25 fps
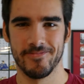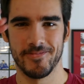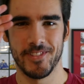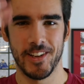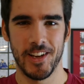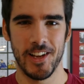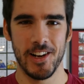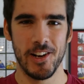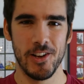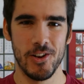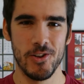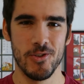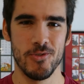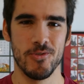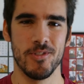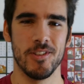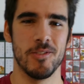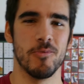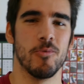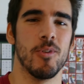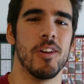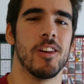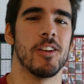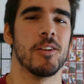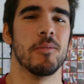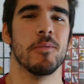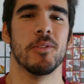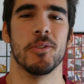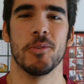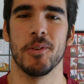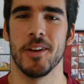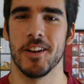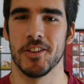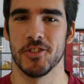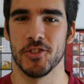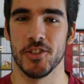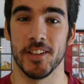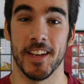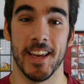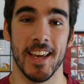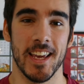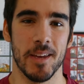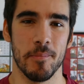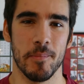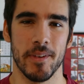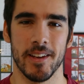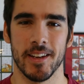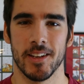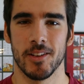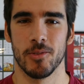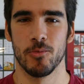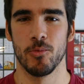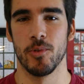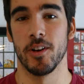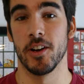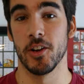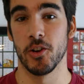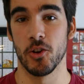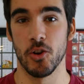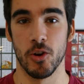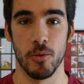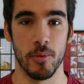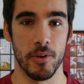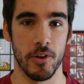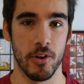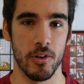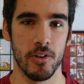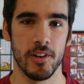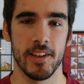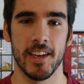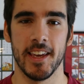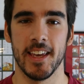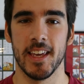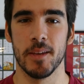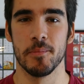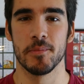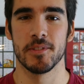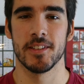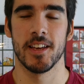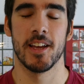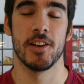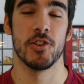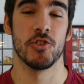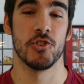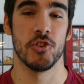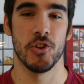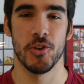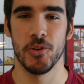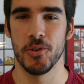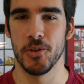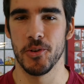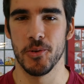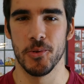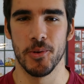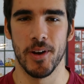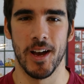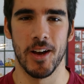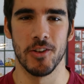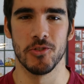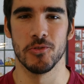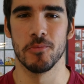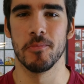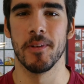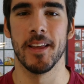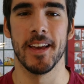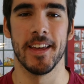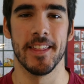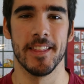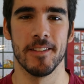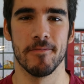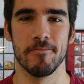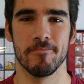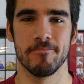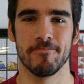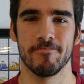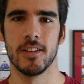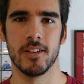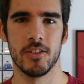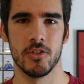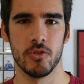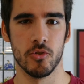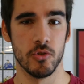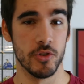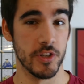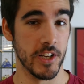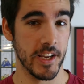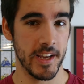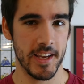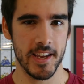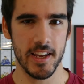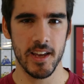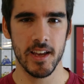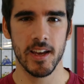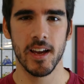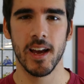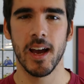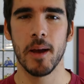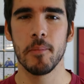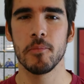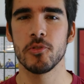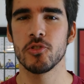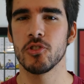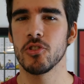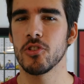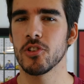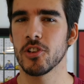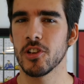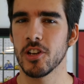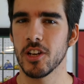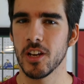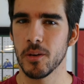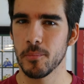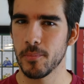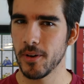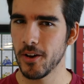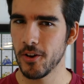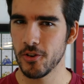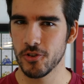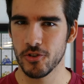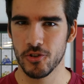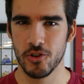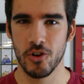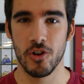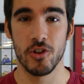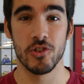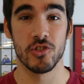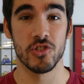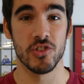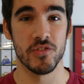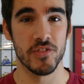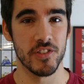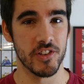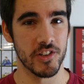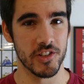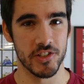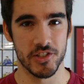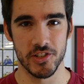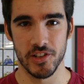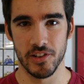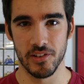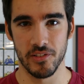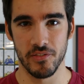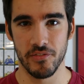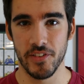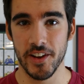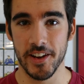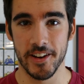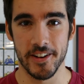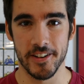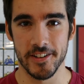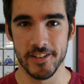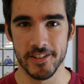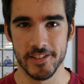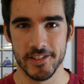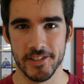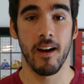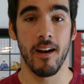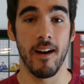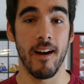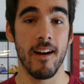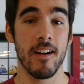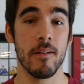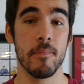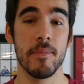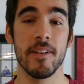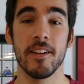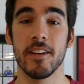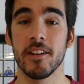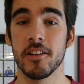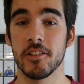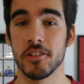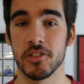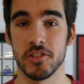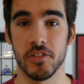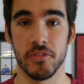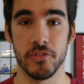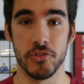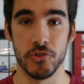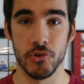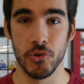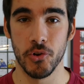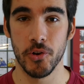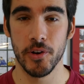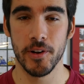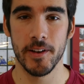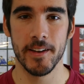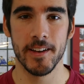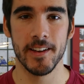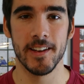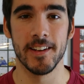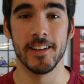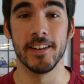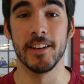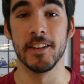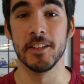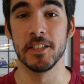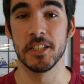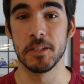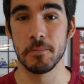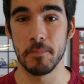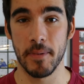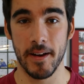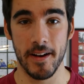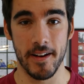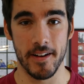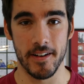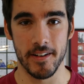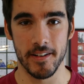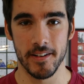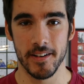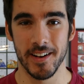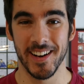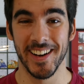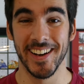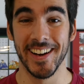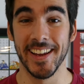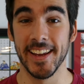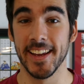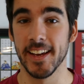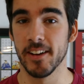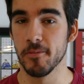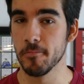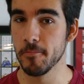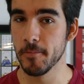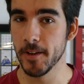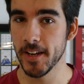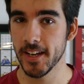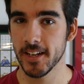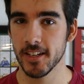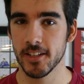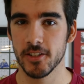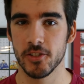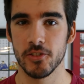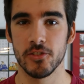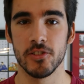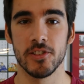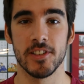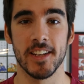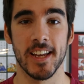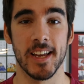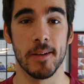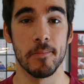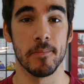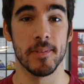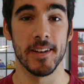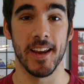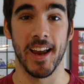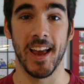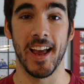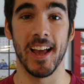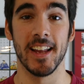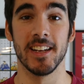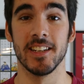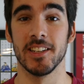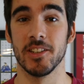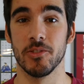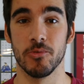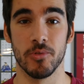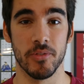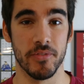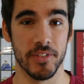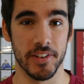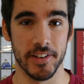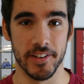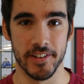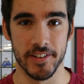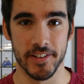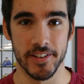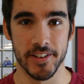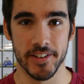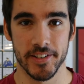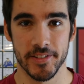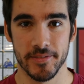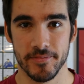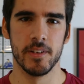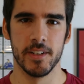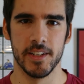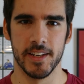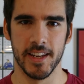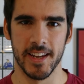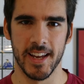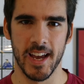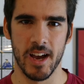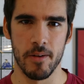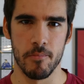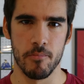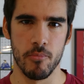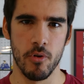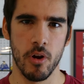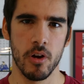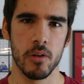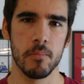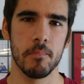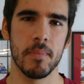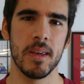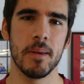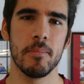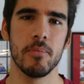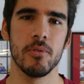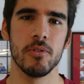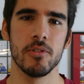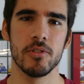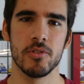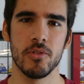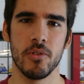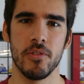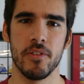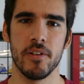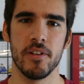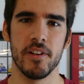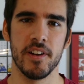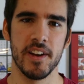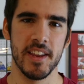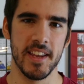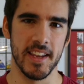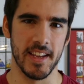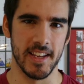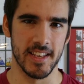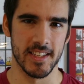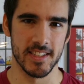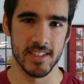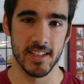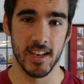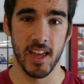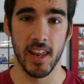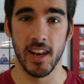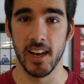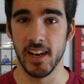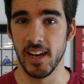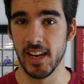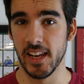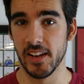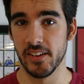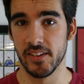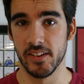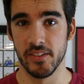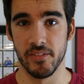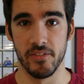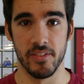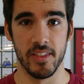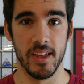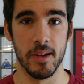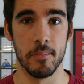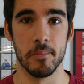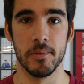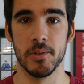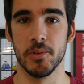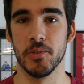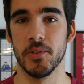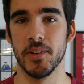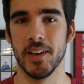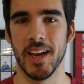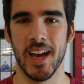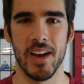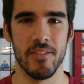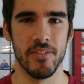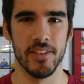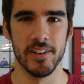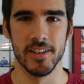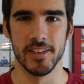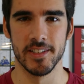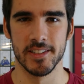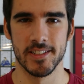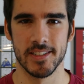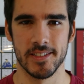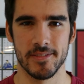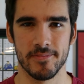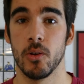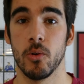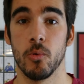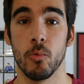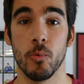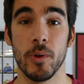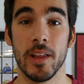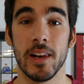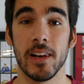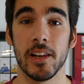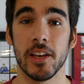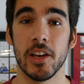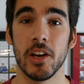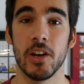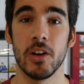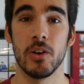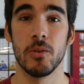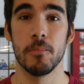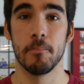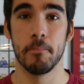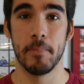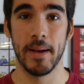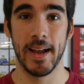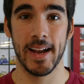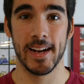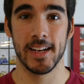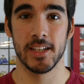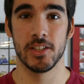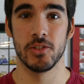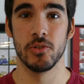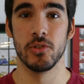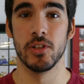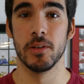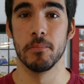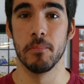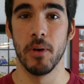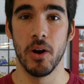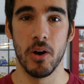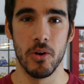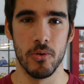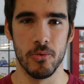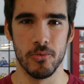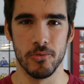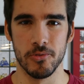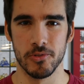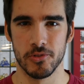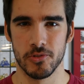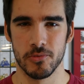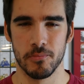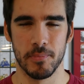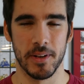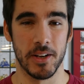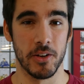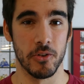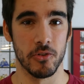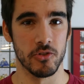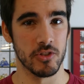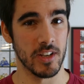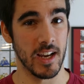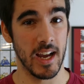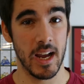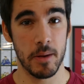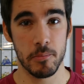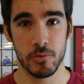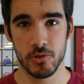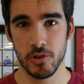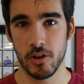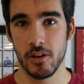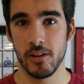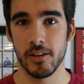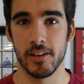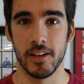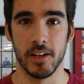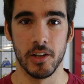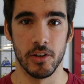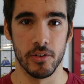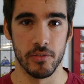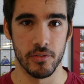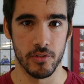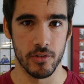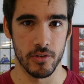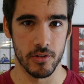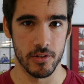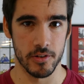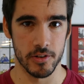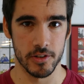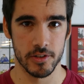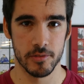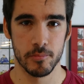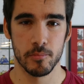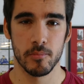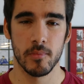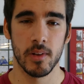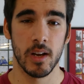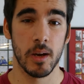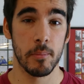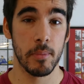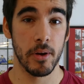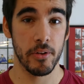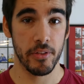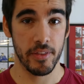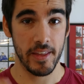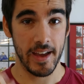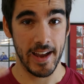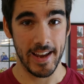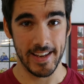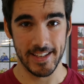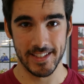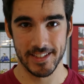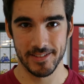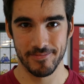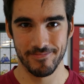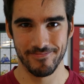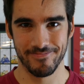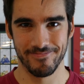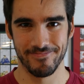Hello and welcome to Ancient Gaming, where I cover all games and show you how to play them. Today I'm talking about controversial figures, harbingers of joy and despair. They have been condemned and revered. They have brought people to their knees and lifted them to the heavens. We'll go back to the bones, because I'm talking, of course, about dice.